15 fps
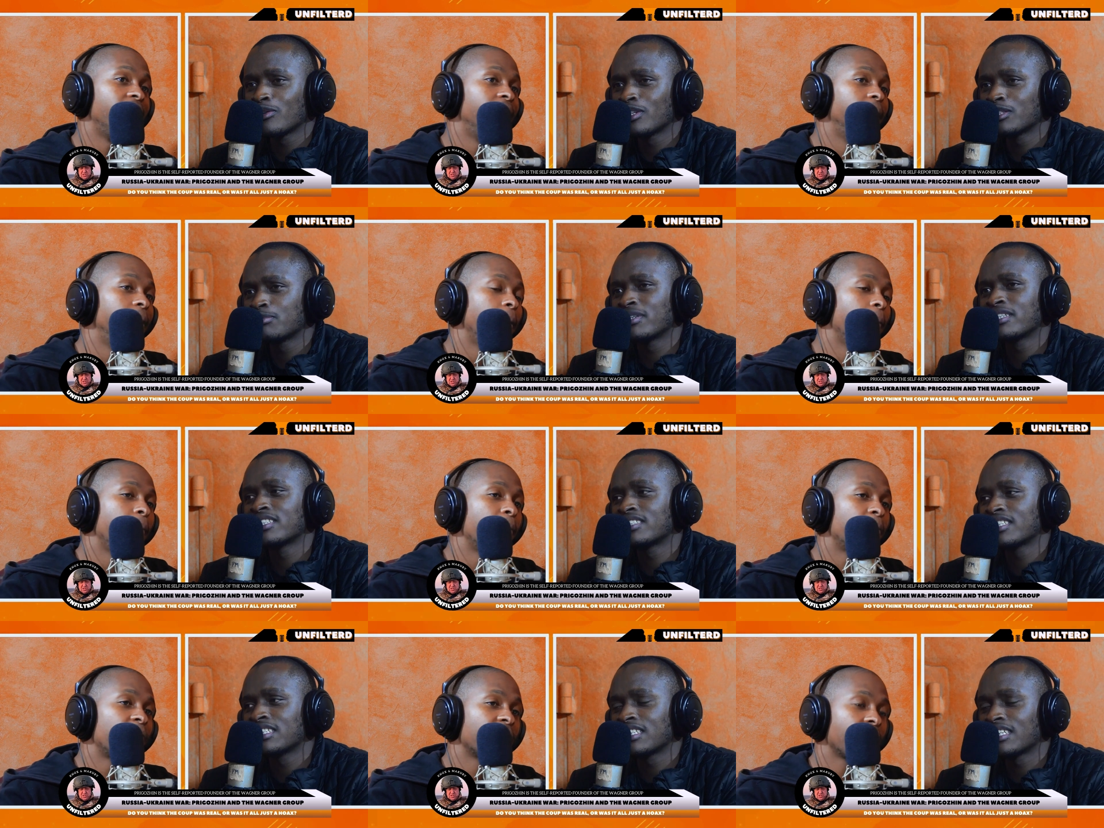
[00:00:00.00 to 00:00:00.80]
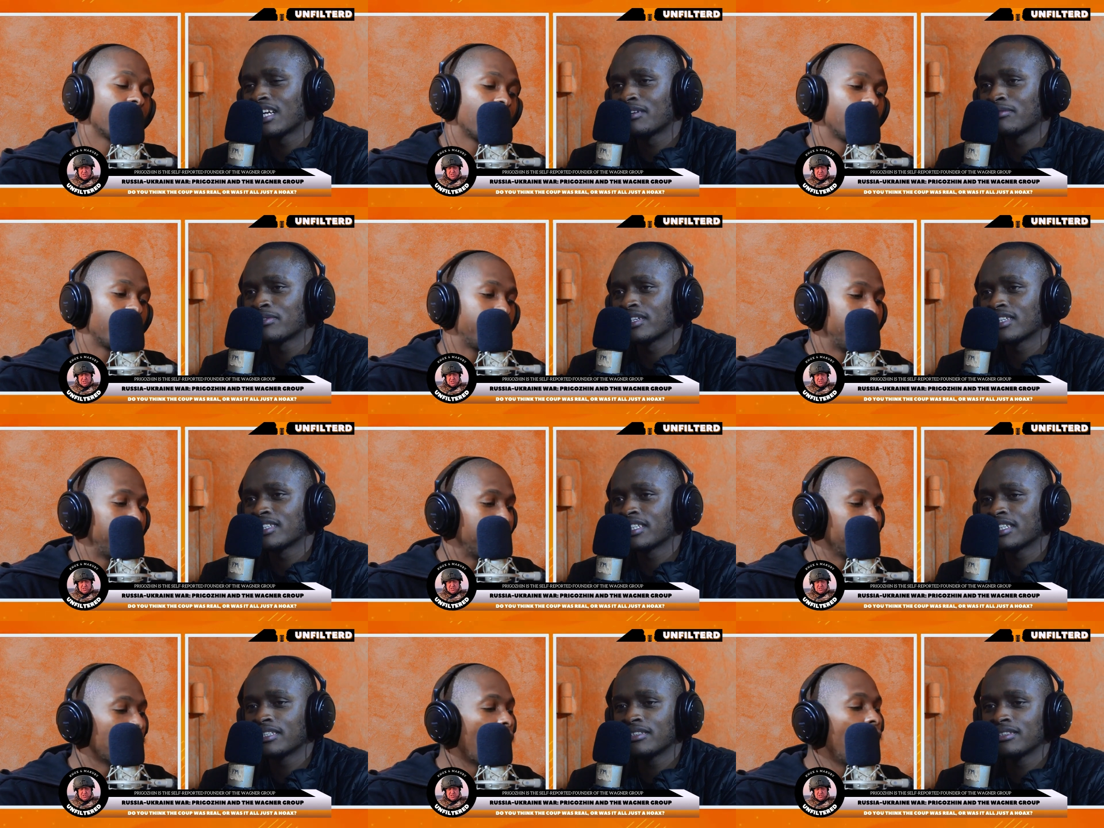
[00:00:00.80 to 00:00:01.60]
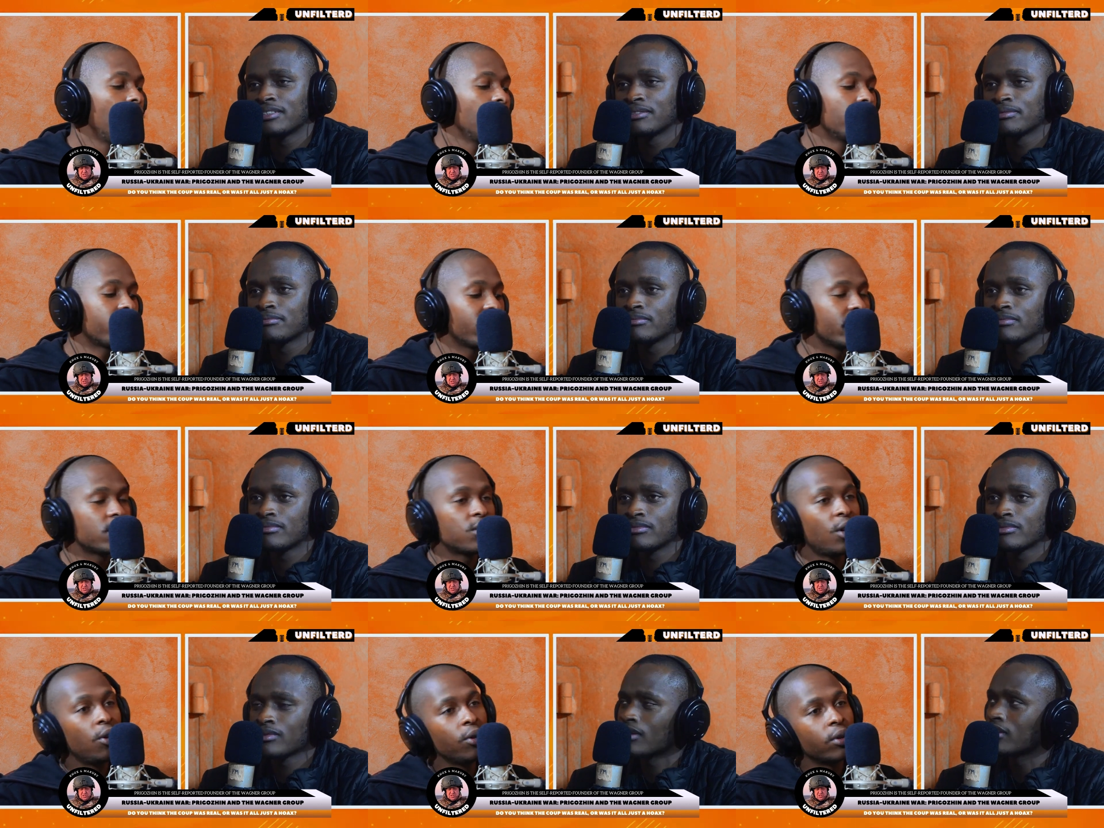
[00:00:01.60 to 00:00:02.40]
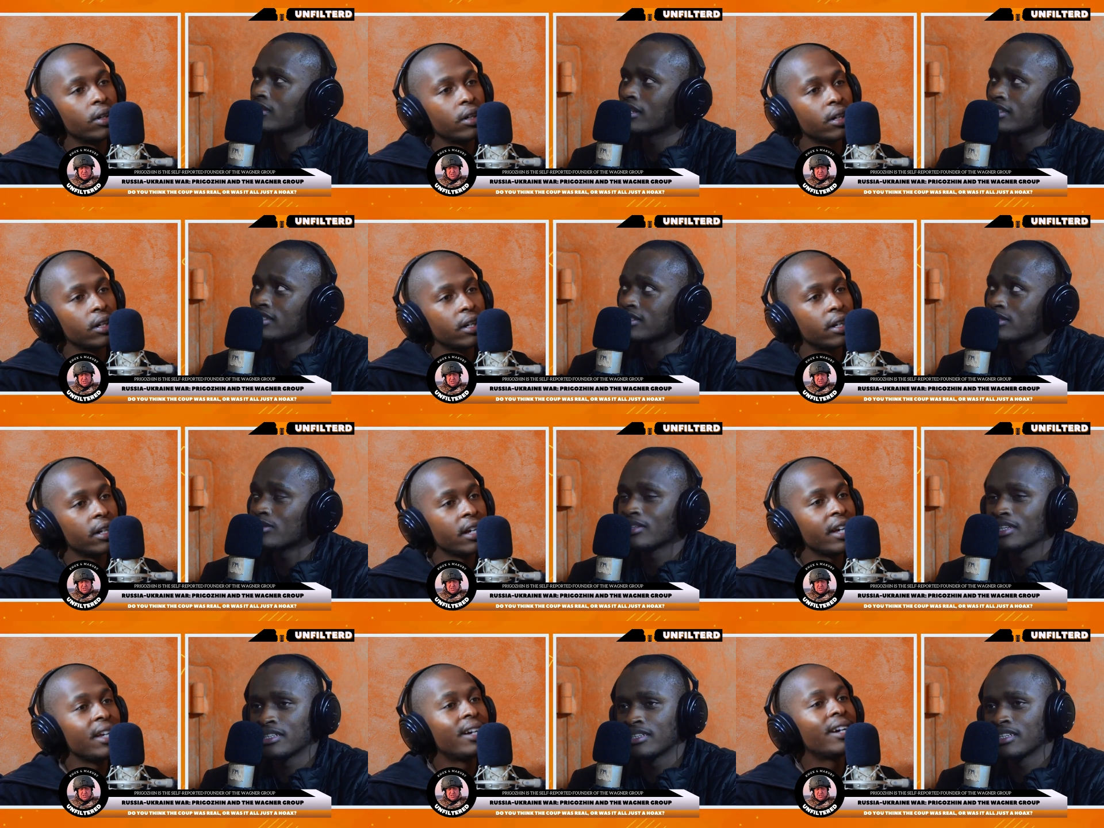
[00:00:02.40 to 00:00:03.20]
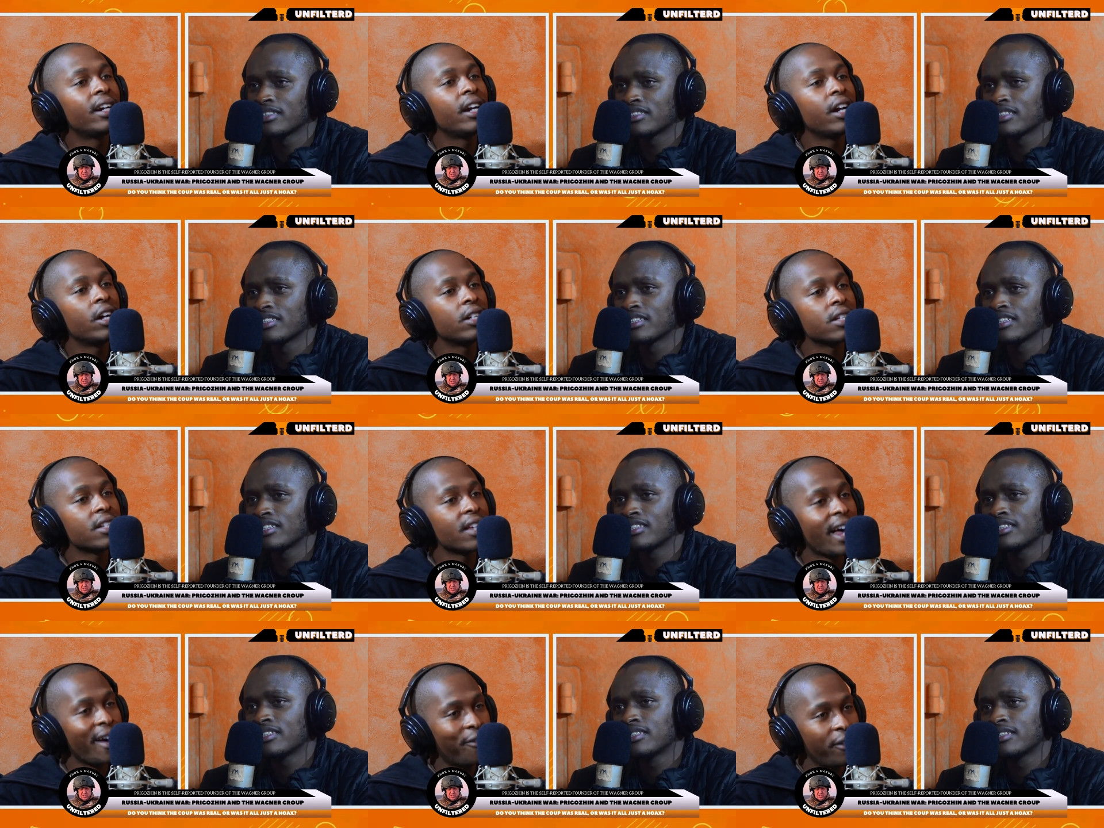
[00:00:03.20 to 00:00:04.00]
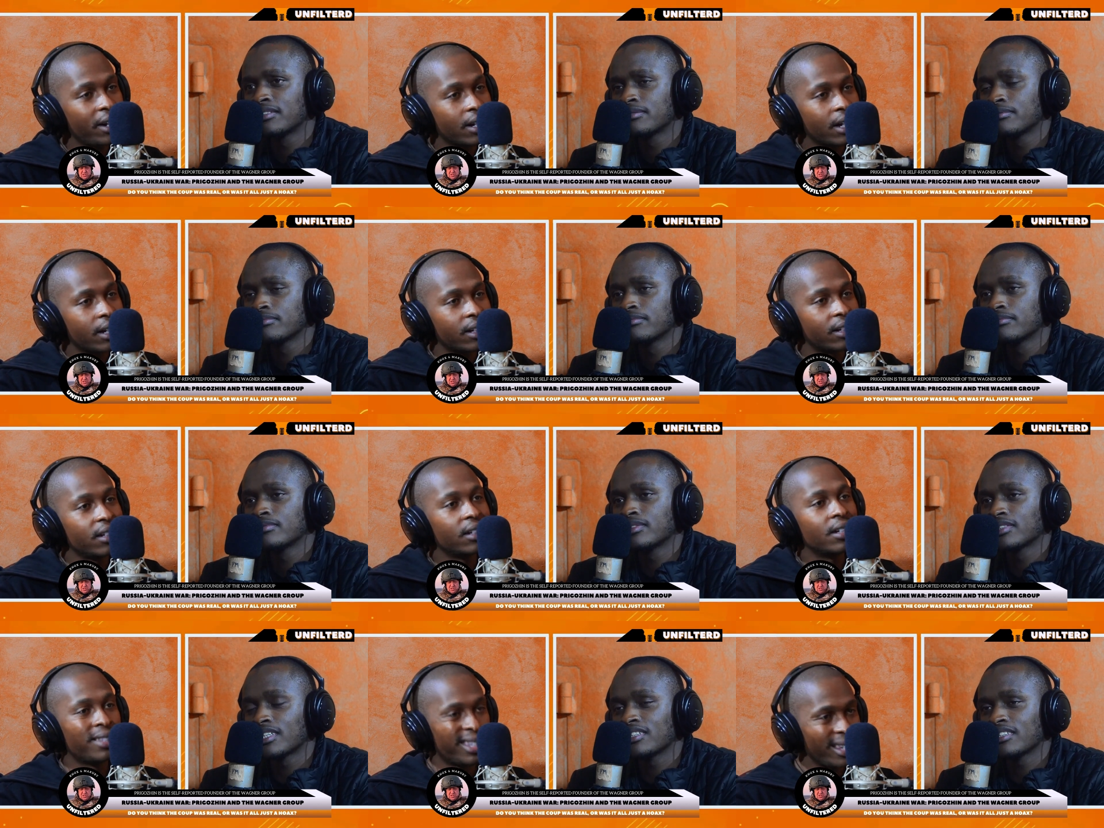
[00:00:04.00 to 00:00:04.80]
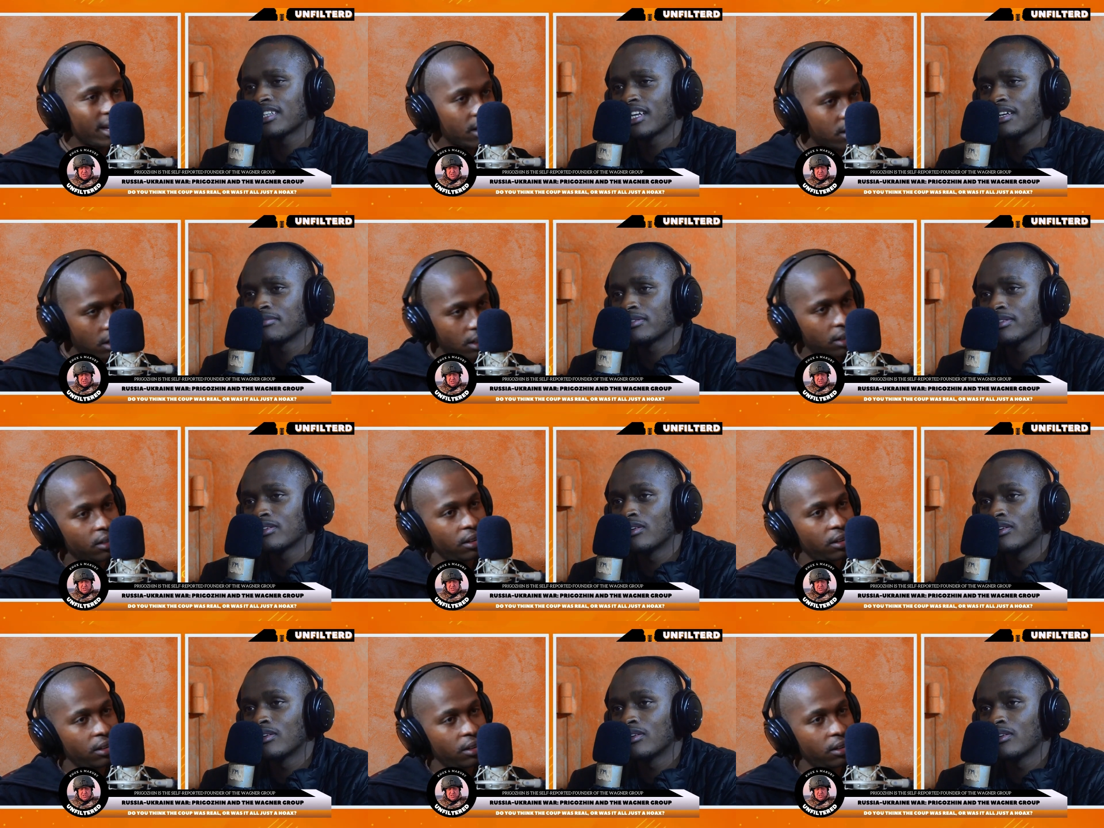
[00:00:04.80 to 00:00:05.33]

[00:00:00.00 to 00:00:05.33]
Speaker 1: are going to explain the Central Africa
Speaker 2: thing. Oh, okay. So I just saw he re- Africa. Central it's his.